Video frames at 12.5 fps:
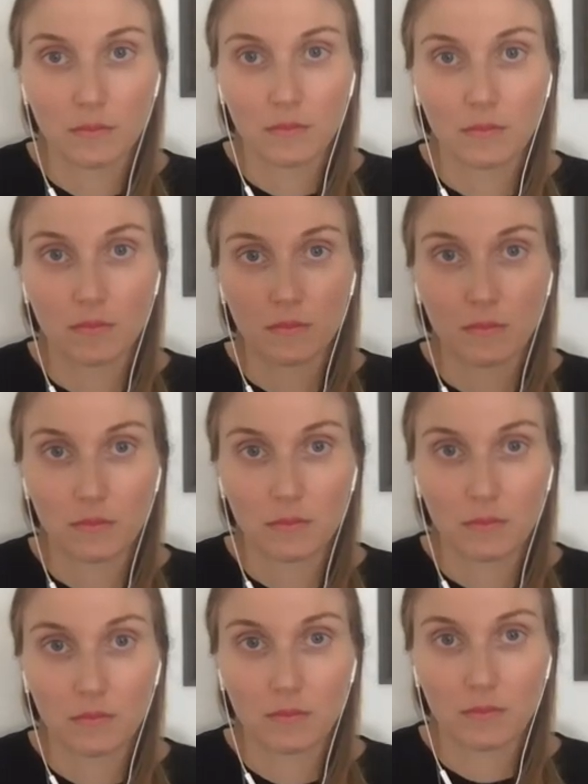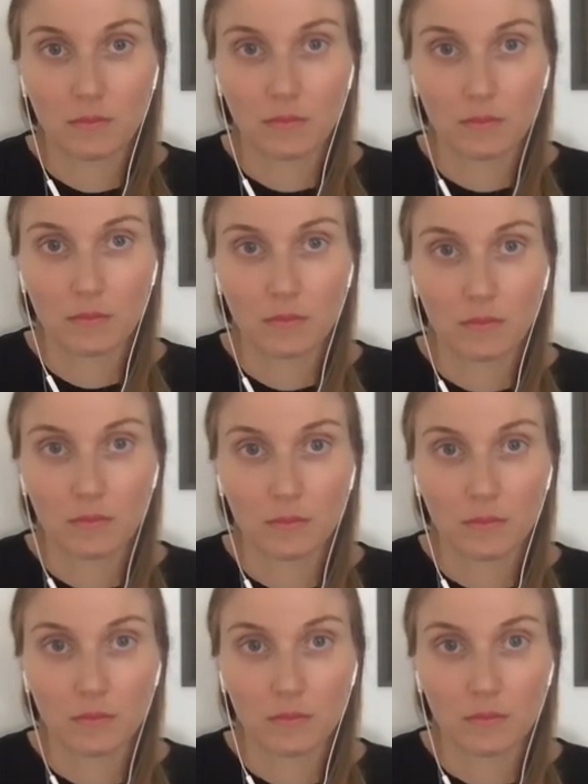
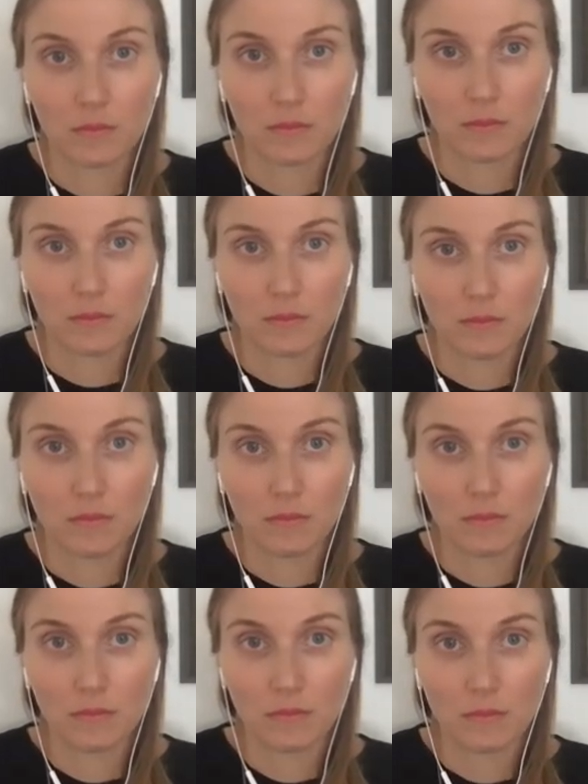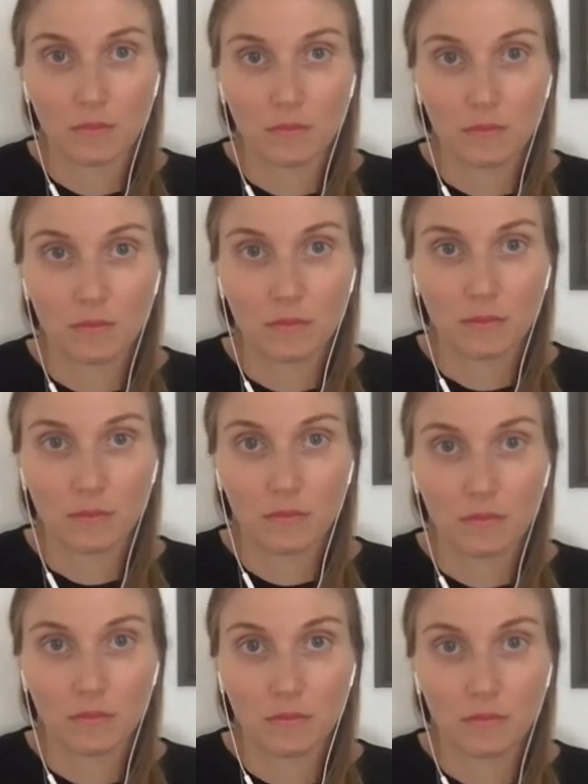
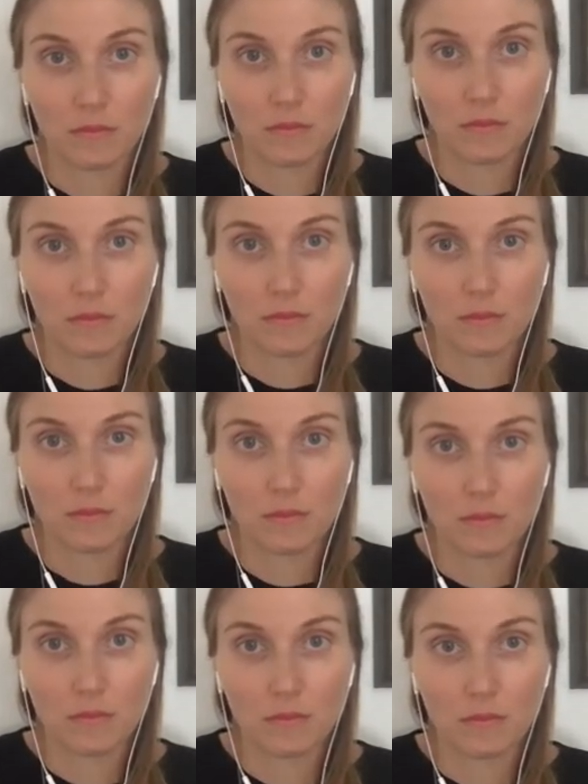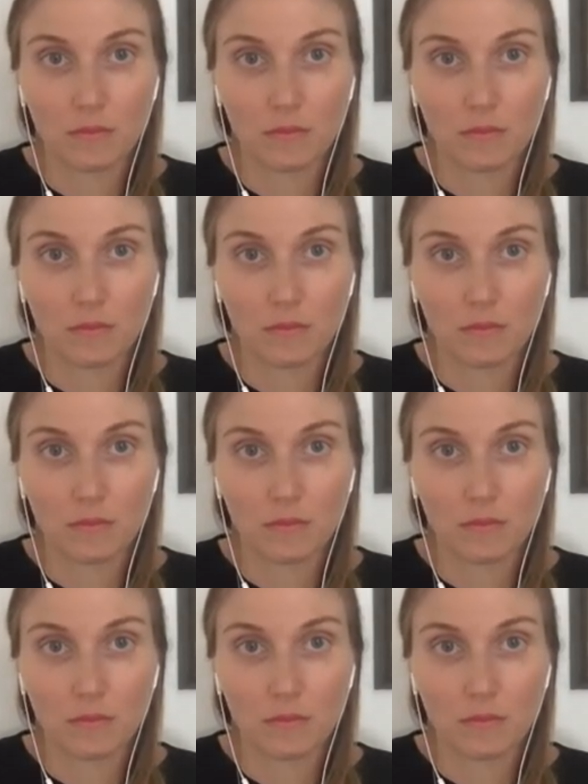(silent)